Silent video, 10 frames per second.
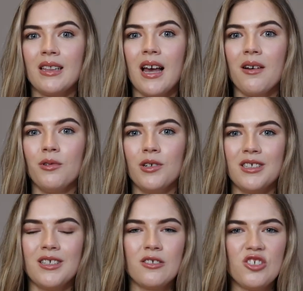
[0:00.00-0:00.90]
that
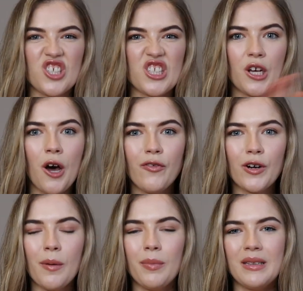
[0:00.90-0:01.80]
would just cover
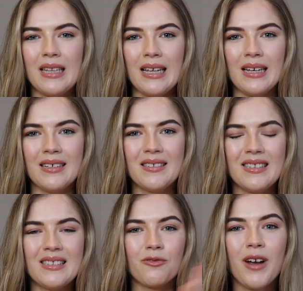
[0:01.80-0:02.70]
up the
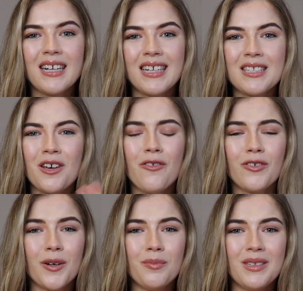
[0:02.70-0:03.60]
redness,
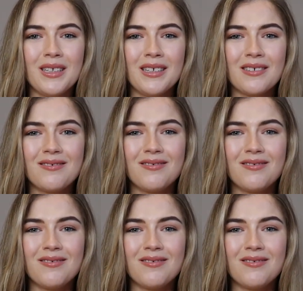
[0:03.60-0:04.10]
cover up the